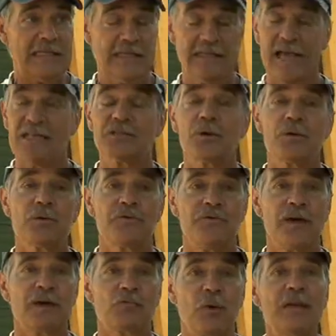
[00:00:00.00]
that's going to
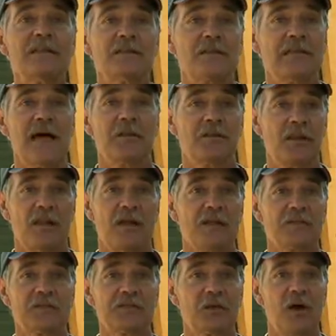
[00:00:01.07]
affect rates down the line.
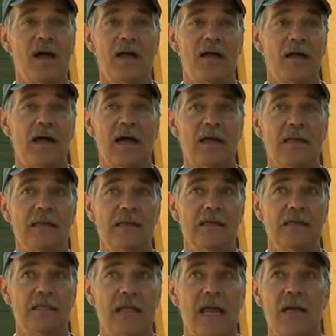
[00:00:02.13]
So I
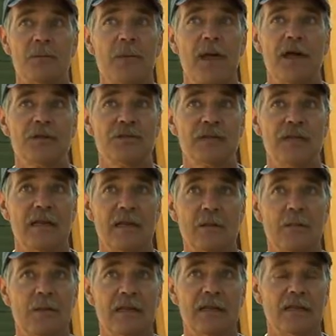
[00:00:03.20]
can't imagine that
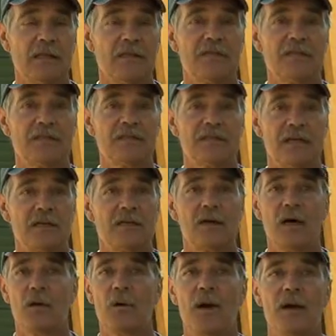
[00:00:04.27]
anybody that lives in the state of
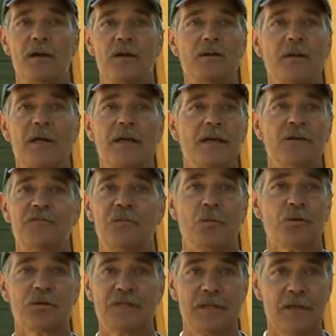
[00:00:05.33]
Colorado in a
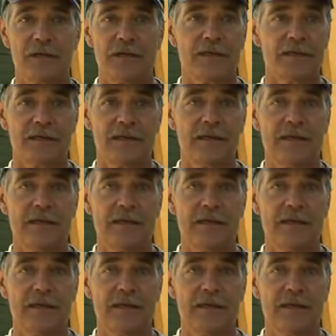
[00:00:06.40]
forest area